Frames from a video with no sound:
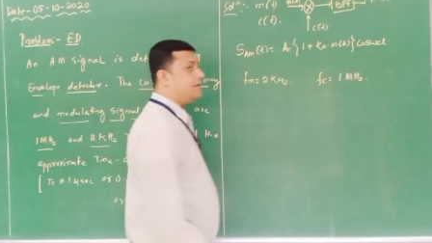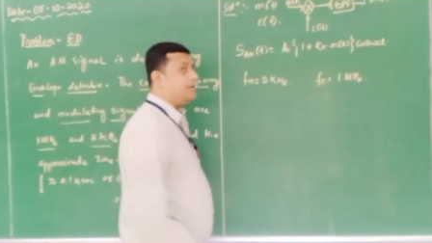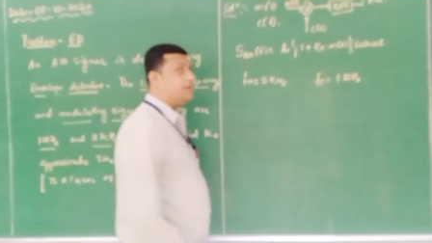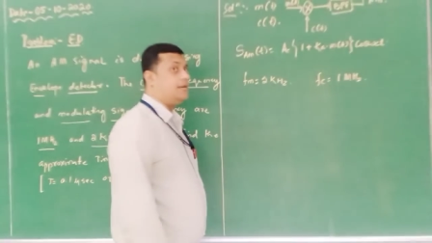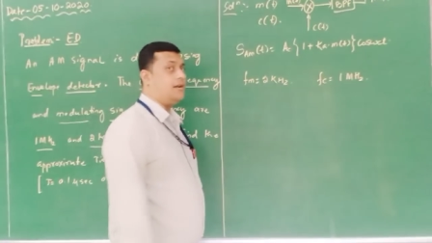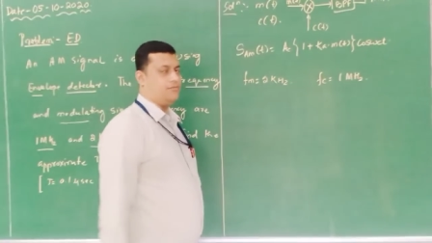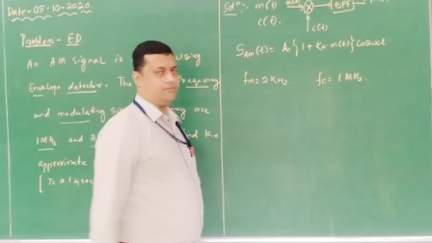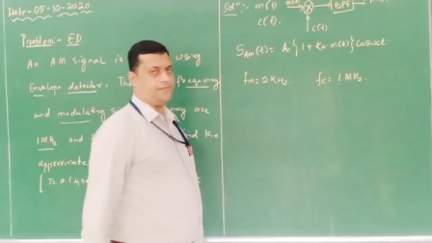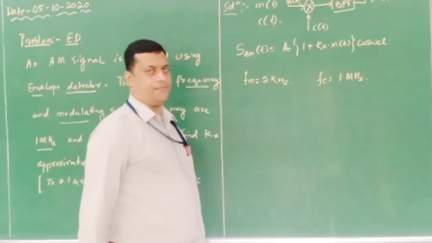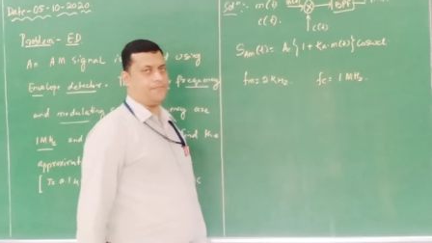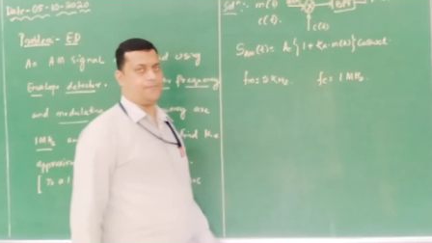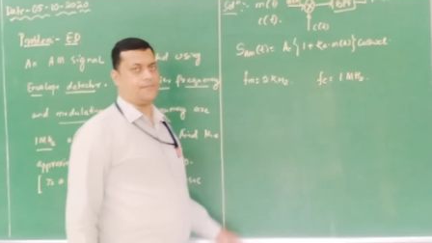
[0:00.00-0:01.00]
now
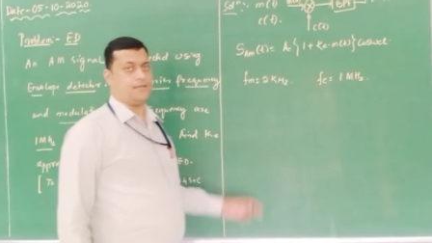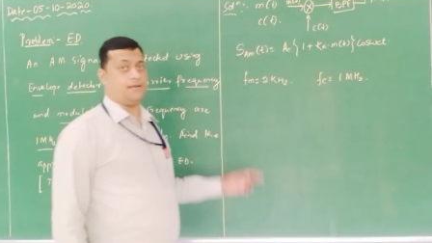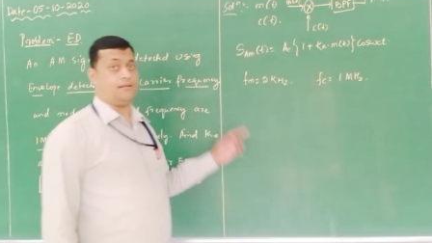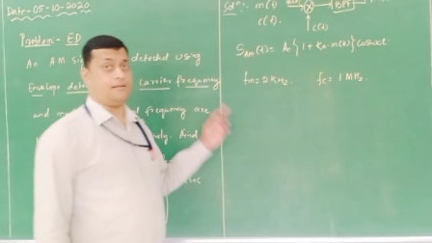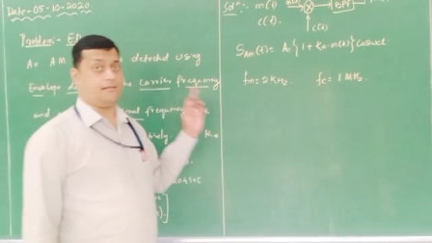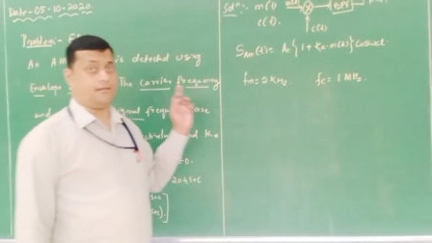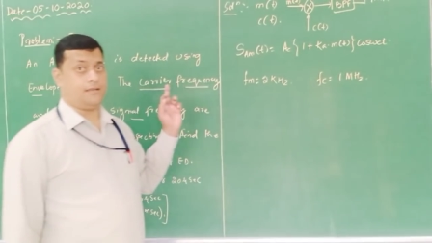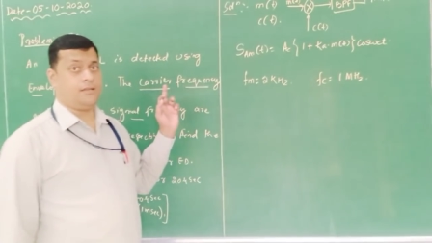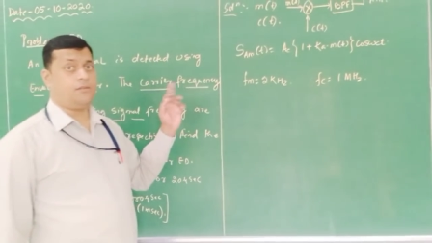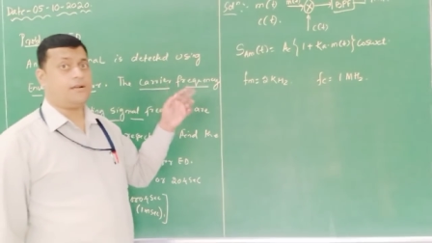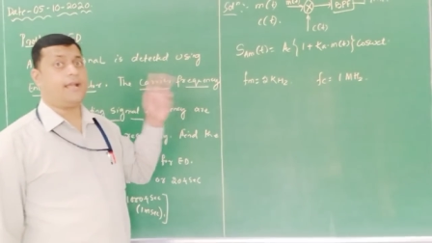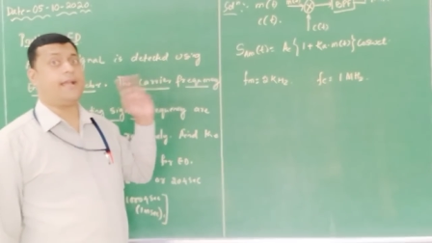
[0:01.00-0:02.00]

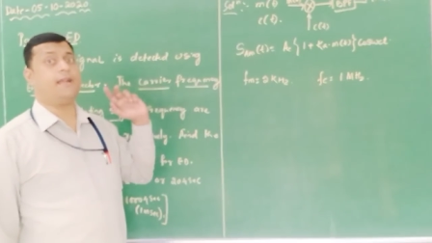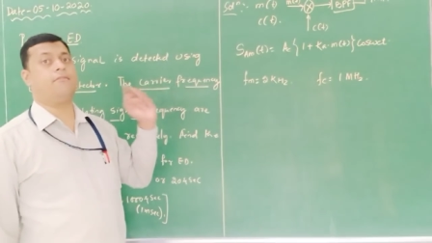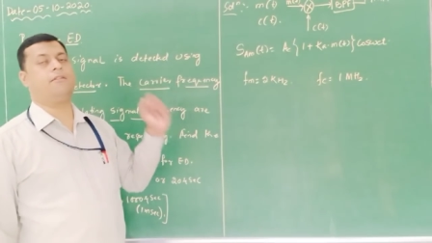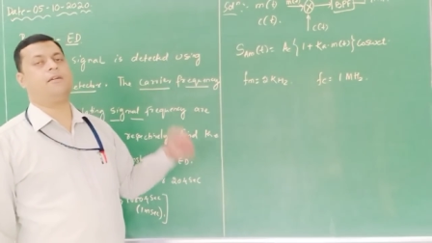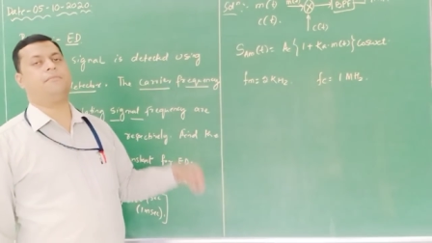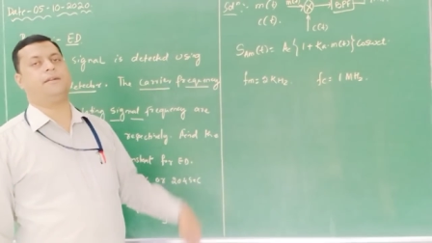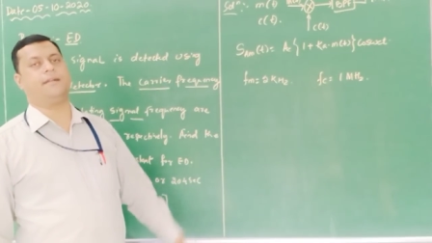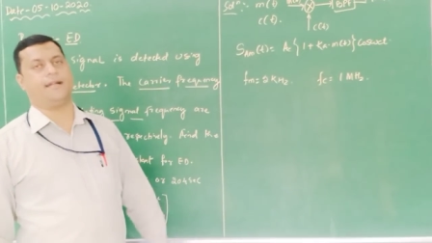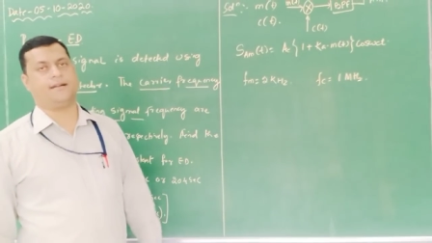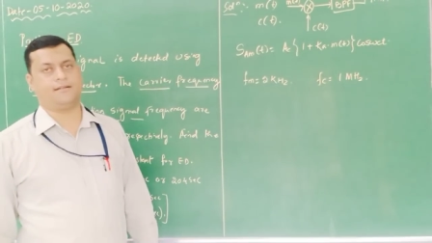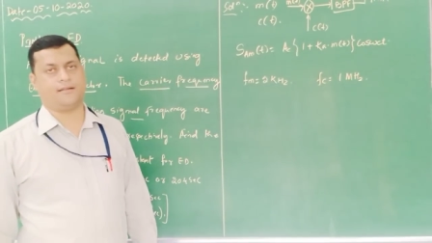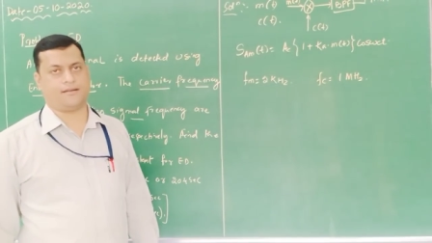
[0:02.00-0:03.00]
your envelope
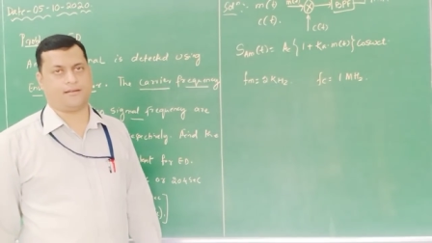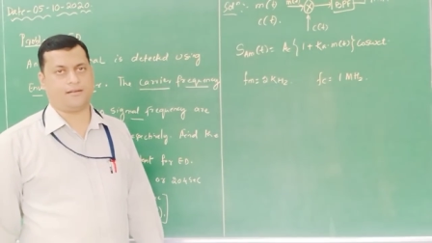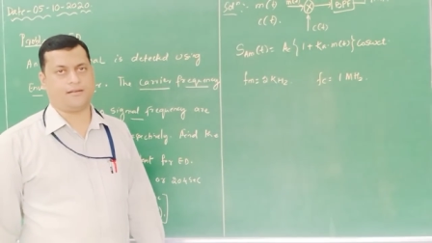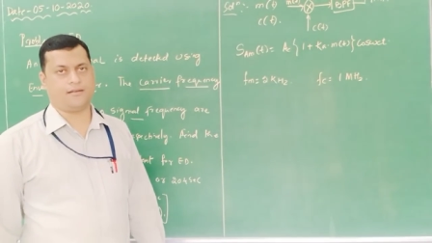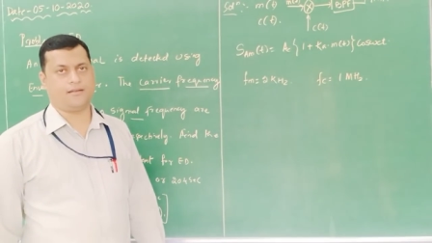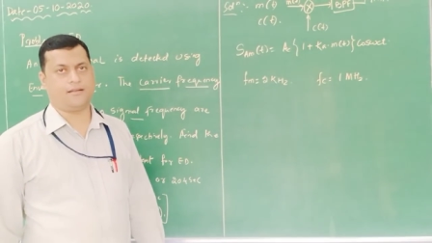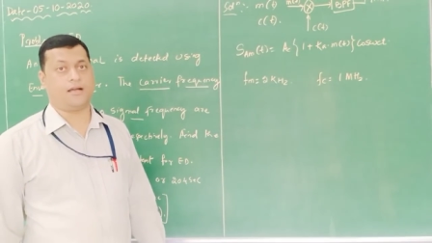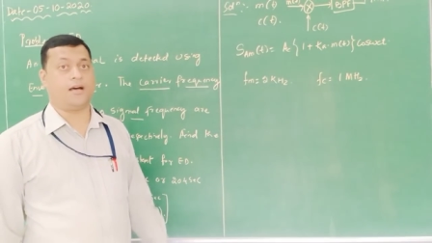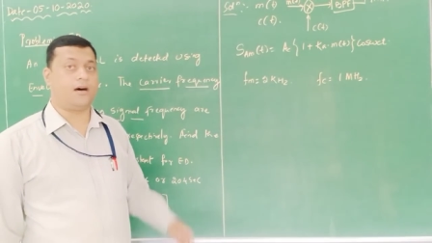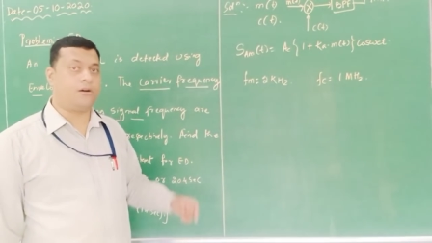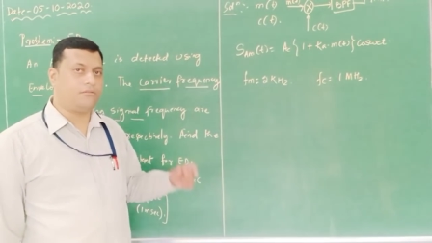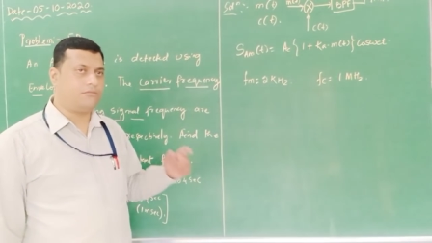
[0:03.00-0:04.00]
detector,
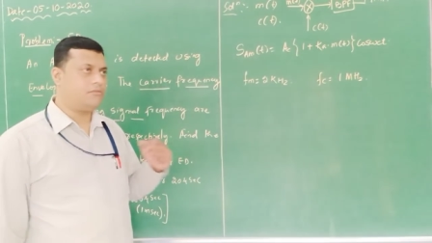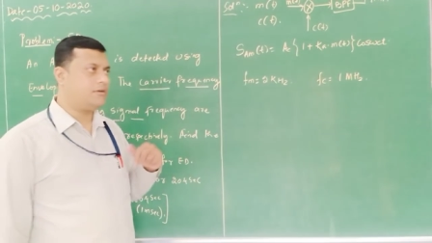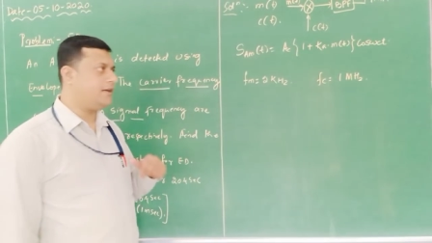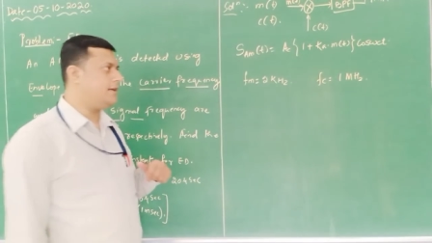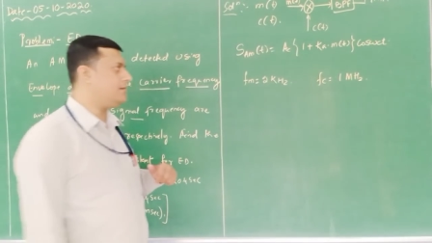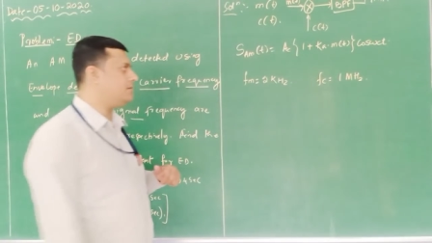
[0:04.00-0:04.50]
how it is